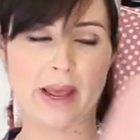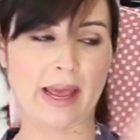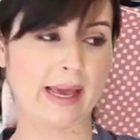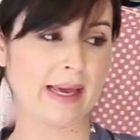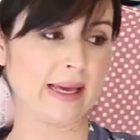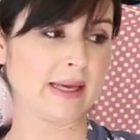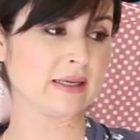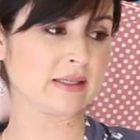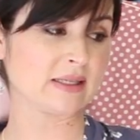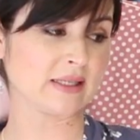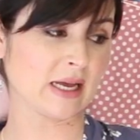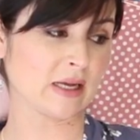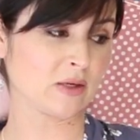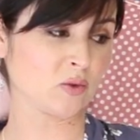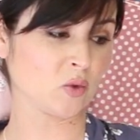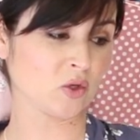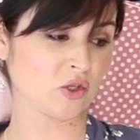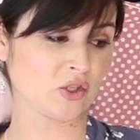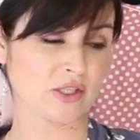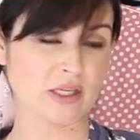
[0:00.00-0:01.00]
pink
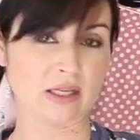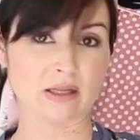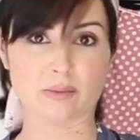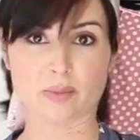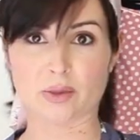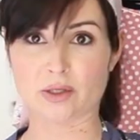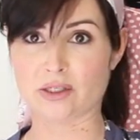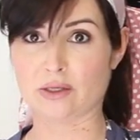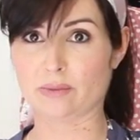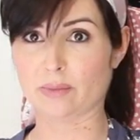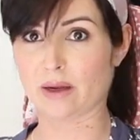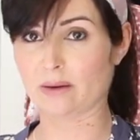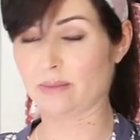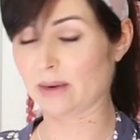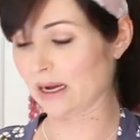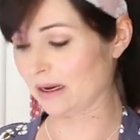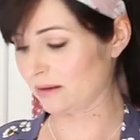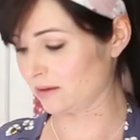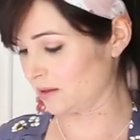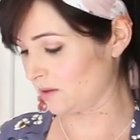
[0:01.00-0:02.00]
sandwash silk Pussy Bow
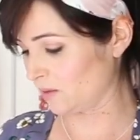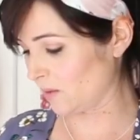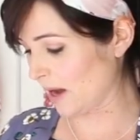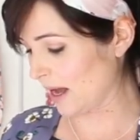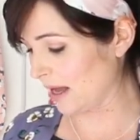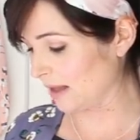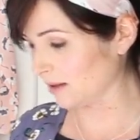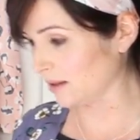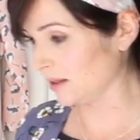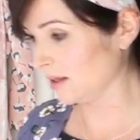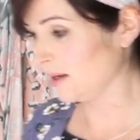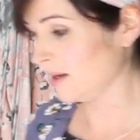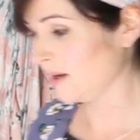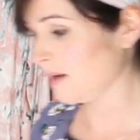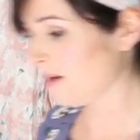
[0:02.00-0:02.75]
blouse as well.